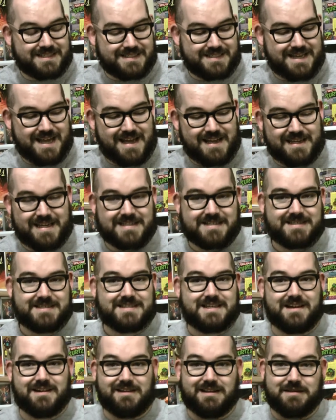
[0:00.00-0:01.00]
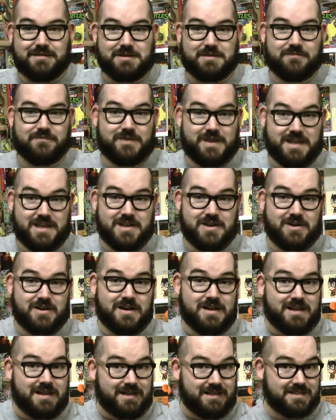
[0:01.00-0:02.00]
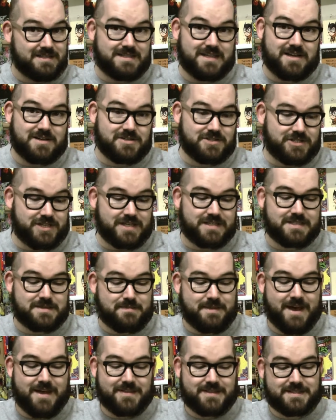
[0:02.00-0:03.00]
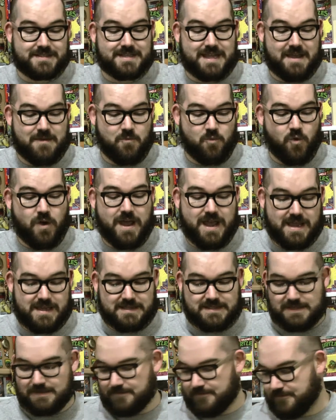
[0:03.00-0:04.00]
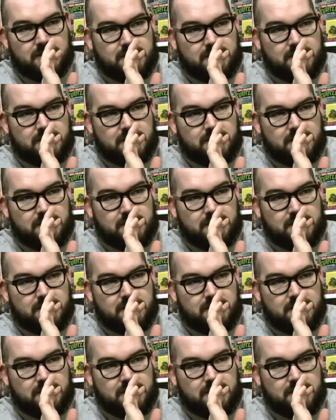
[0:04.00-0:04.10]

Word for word: It's not necessarily at the figure because they're just about the same weight.